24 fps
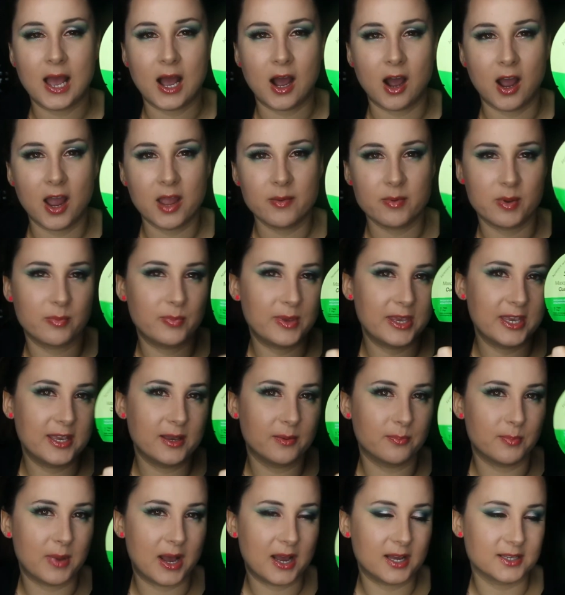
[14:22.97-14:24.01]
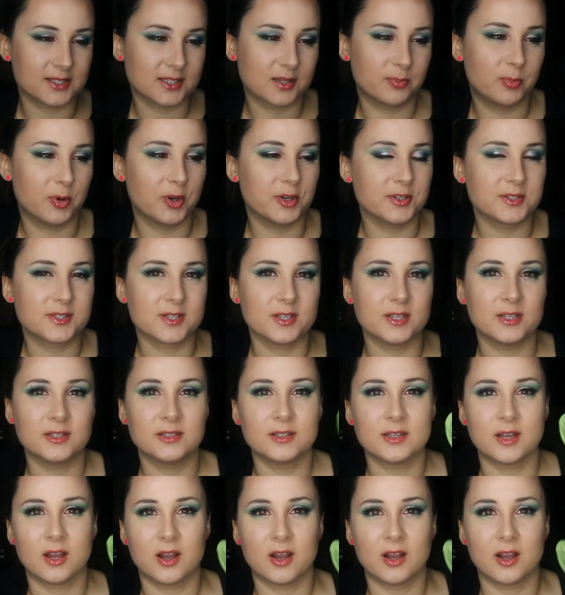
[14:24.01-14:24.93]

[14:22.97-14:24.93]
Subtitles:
I'm a big mask person.